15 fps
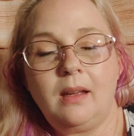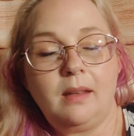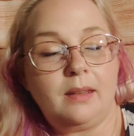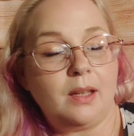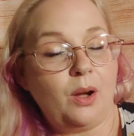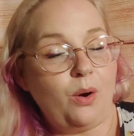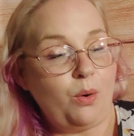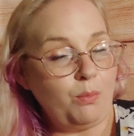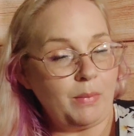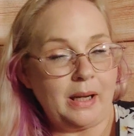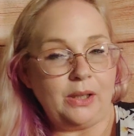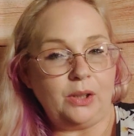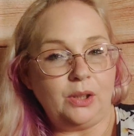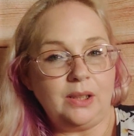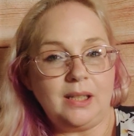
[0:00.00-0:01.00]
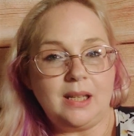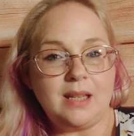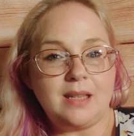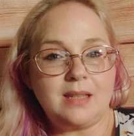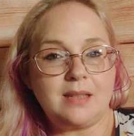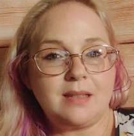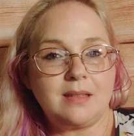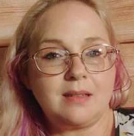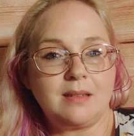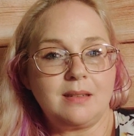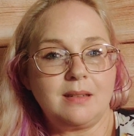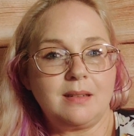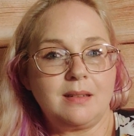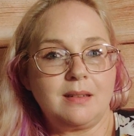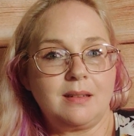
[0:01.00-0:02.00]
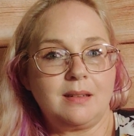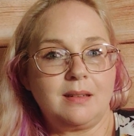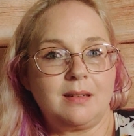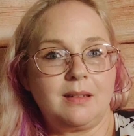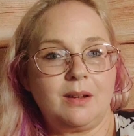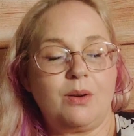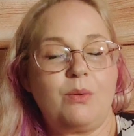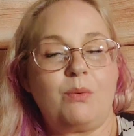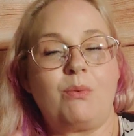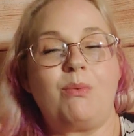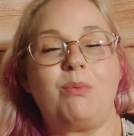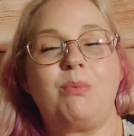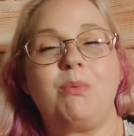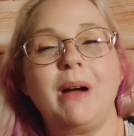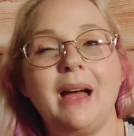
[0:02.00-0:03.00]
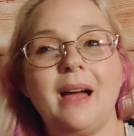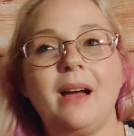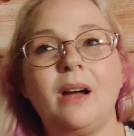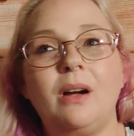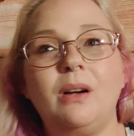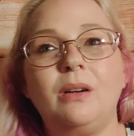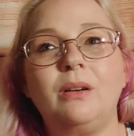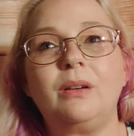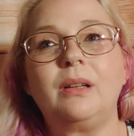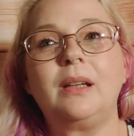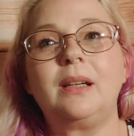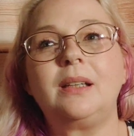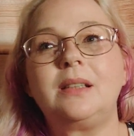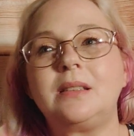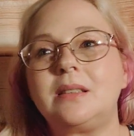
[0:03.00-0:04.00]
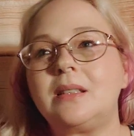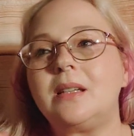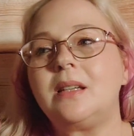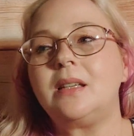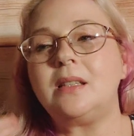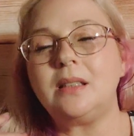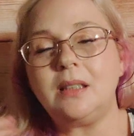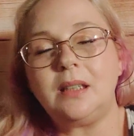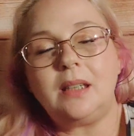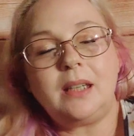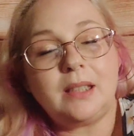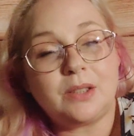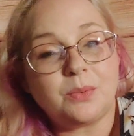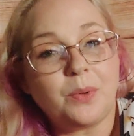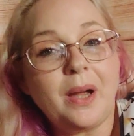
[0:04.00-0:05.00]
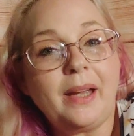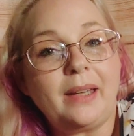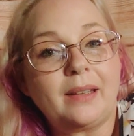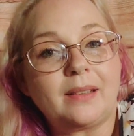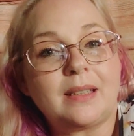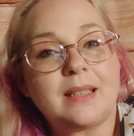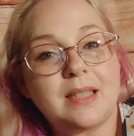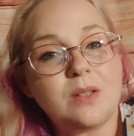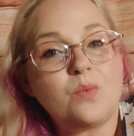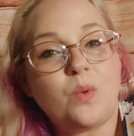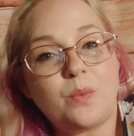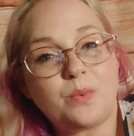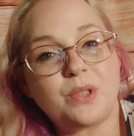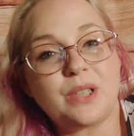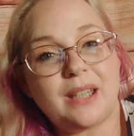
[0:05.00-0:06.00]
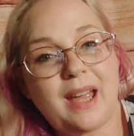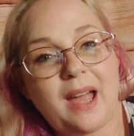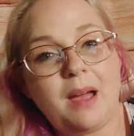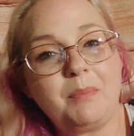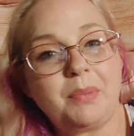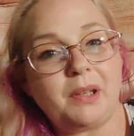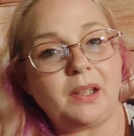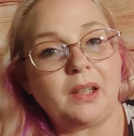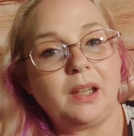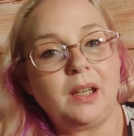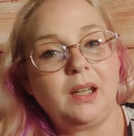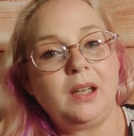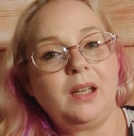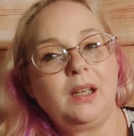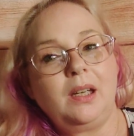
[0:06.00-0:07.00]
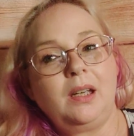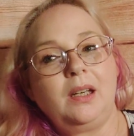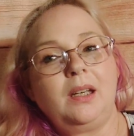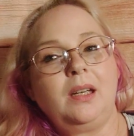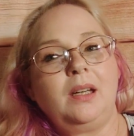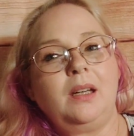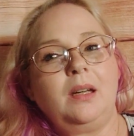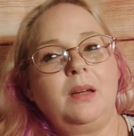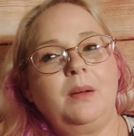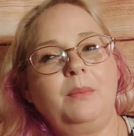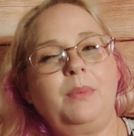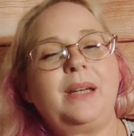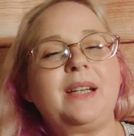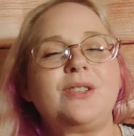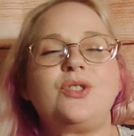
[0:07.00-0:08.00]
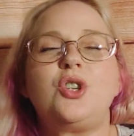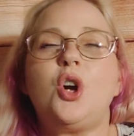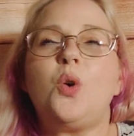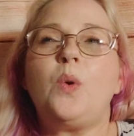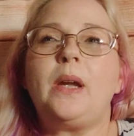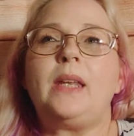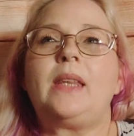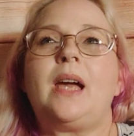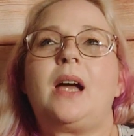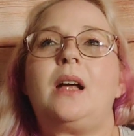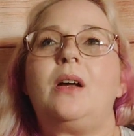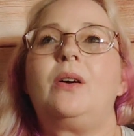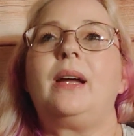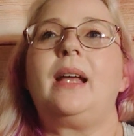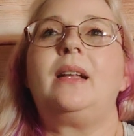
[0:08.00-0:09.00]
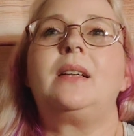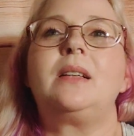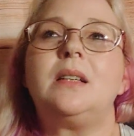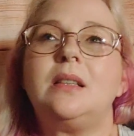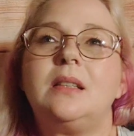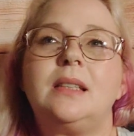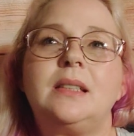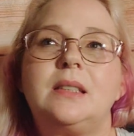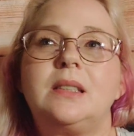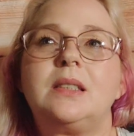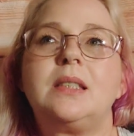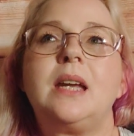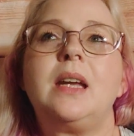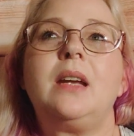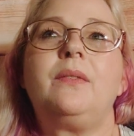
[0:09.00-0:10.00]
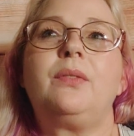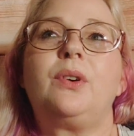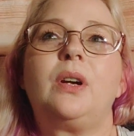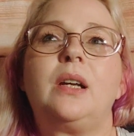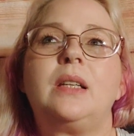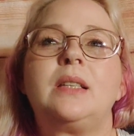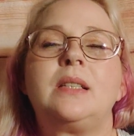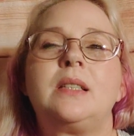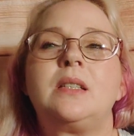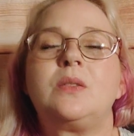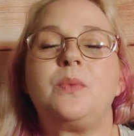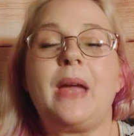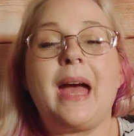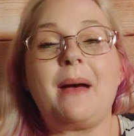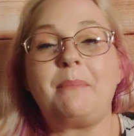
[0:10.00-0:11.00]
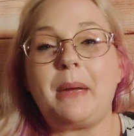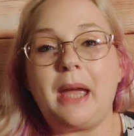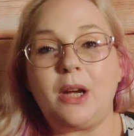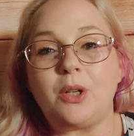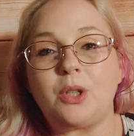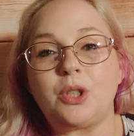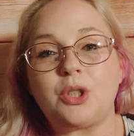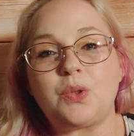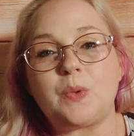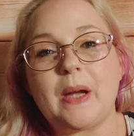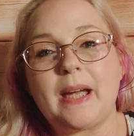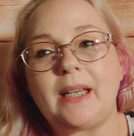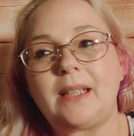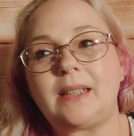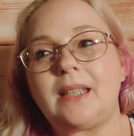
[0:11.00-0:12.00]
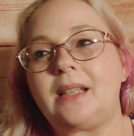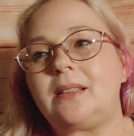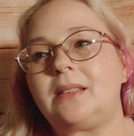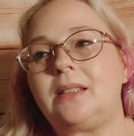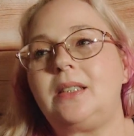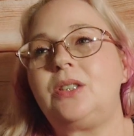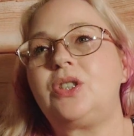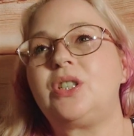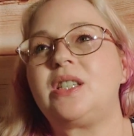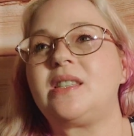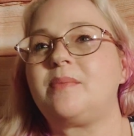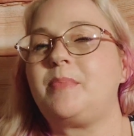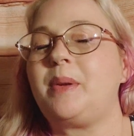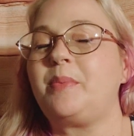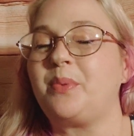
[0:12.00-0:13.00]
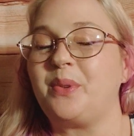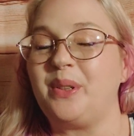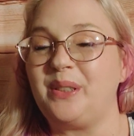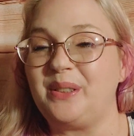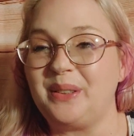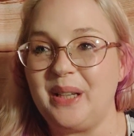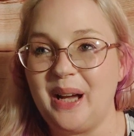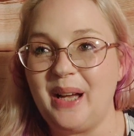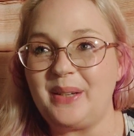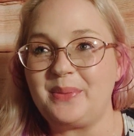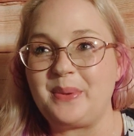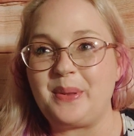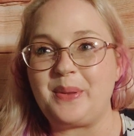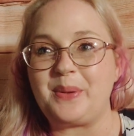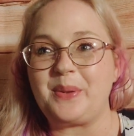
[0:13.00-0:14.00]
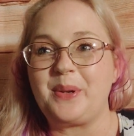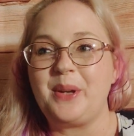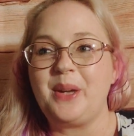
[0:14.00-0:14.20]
that, oh my goodness, wow, he's right, this is what was going to happen. Because knowing that, okay, let's take, for instance, we have parents, right, that teaches people a lot, whether,